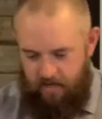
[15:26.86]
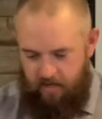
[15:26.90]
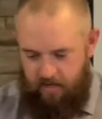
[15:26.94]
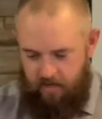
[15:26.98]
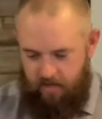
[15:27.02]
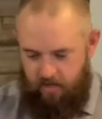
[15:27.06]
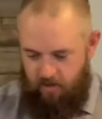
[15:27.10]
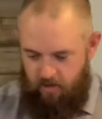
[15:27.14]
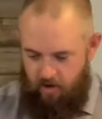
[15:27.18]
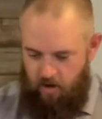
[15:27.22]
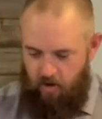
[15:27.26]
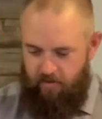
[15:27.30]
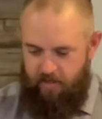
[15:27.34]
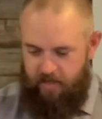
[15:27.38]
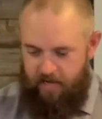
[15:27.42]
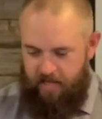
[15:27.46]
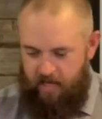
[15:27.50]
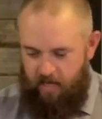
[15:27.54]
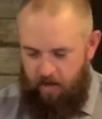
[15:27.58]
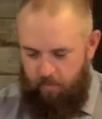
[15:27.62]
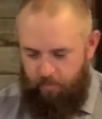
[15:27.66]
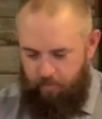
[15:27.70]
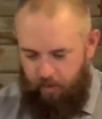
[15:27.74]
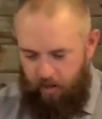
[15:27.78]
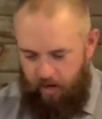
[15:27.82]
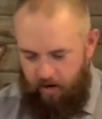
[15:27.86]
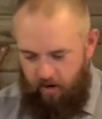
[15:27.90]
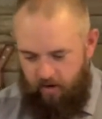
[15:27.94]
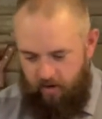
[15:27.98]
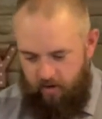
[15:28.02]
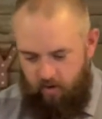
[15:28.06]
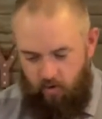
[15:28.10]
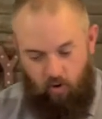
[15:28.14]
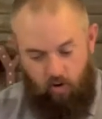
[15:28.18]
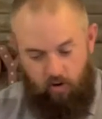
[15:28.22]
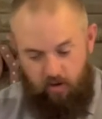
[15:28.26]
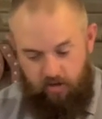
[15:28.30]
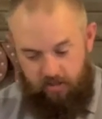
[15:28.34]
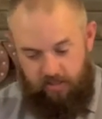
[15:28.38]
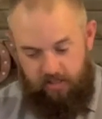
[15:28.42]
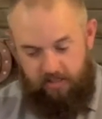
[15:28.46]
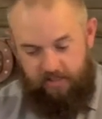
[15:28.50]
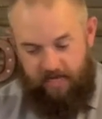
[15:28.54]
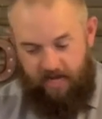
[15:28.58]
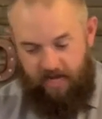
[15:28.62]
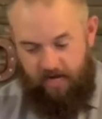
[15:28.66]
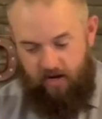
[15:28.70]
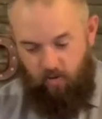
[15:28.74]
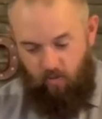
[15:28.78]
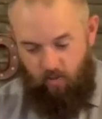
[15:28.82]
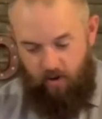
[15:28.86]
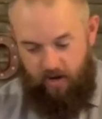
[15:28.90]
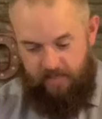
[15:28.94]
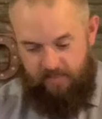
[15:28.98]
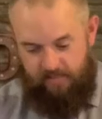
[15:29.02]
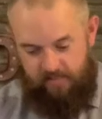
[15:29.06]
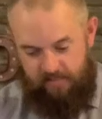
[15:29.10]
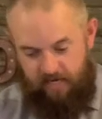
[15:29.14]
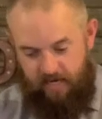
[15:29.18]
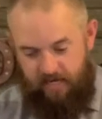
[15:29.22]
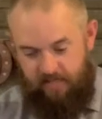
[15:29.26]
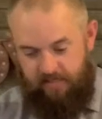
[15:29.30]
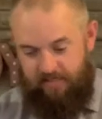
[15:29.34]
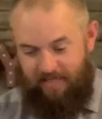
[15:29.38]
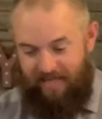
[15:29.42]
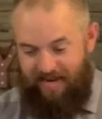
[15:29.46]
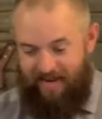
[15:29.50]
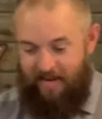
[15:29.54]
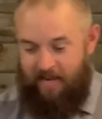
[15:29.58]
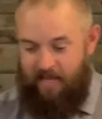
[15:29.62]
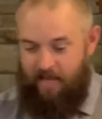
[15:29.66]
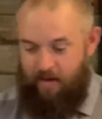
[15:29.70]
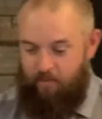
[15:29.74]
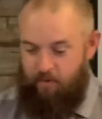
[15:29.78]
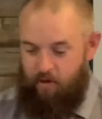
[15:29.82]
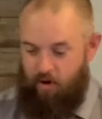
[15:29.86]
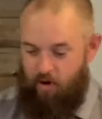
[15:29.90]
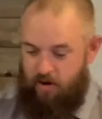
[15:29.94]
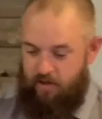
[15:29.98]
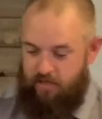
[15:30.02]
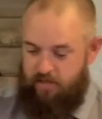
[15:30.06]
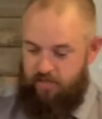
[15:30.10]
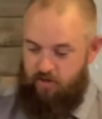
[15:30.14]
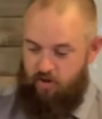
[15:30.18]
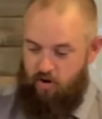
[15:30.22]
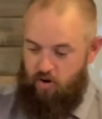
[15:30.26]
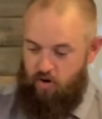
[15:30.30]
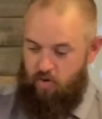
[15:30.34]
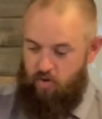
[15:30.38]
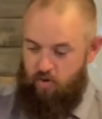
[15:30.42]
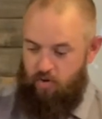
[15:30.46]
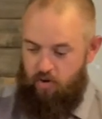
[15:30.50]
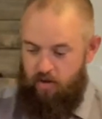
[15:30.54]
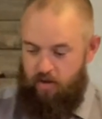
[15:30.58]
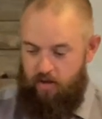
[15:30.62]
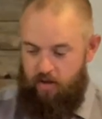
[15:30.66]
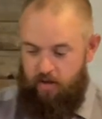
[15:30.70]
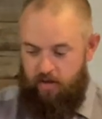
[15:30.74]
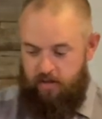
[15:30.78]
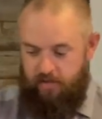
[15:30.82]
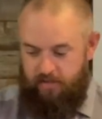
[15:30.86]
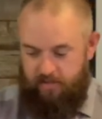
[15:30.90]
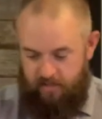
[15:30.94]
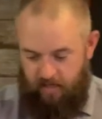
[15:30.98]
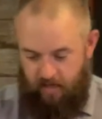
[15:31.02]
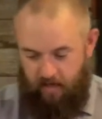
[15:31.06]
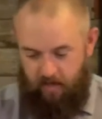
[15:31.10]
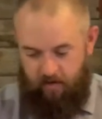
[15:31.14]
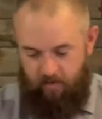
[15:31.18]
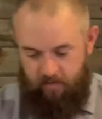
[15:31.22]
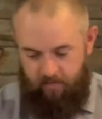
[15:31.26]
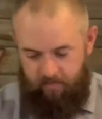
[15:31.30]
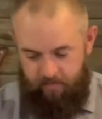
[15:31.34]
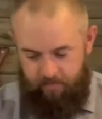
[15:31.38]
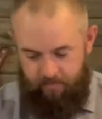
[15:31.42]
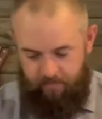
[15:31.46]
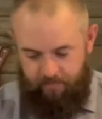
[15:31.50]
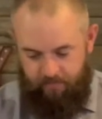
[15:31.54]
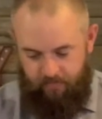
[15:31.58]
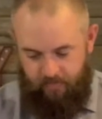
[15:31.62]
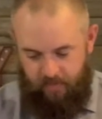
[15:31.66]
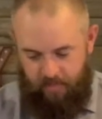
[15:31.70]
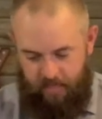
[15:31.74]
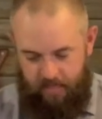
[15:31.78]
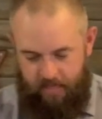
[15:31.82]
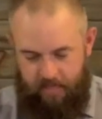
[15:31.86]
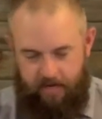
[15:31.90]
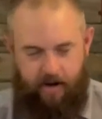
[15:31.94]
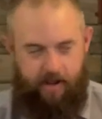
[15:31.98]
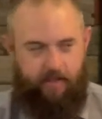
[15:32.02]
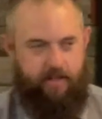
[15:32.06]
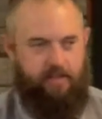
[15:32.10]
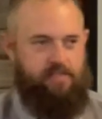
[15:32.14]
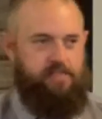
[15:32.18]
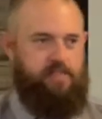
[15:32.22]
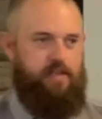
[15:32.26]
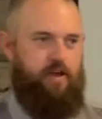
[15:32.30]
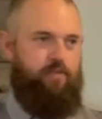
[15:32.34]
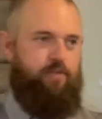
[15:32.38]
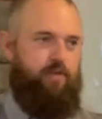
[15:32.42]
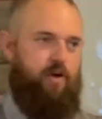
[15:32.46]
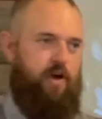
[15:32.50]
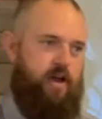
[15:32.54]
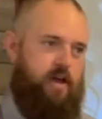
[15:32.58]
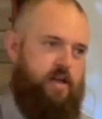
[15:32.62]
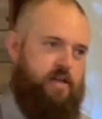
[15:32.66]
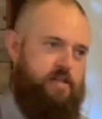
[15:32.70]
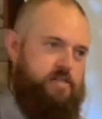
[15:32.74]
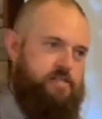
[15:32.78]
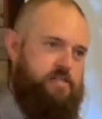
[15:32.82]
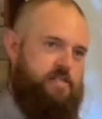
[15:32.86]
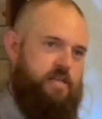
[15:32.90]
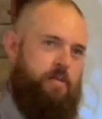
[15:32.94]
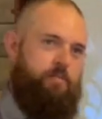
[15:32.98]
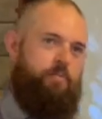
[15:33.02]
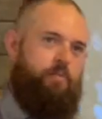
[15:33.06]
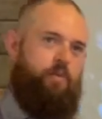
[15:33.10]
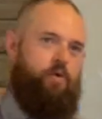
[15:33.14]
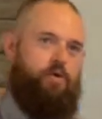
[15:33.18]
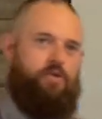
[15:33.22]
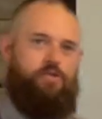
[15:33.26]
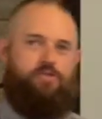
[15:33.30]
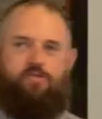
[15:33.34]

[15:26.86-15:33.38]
You know that he appeared in order to take away sins, and in him there is no sin. Now this is a very simple and